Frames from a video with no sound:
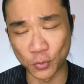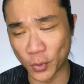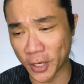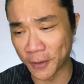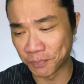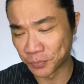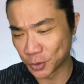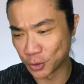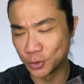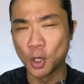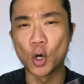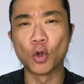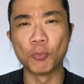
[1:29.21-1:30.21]
where
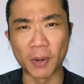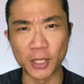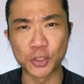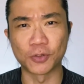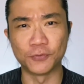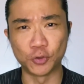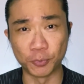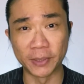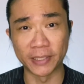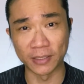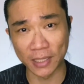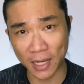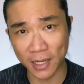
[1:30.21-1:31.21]
a whole bunch of
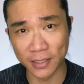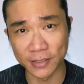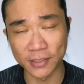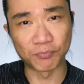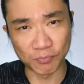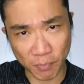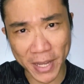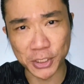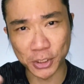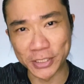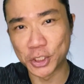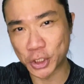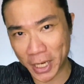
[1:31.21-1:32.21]
duplicate cards
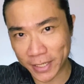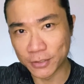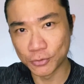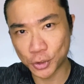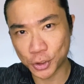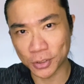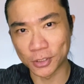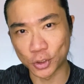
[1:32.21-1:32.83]
magically change,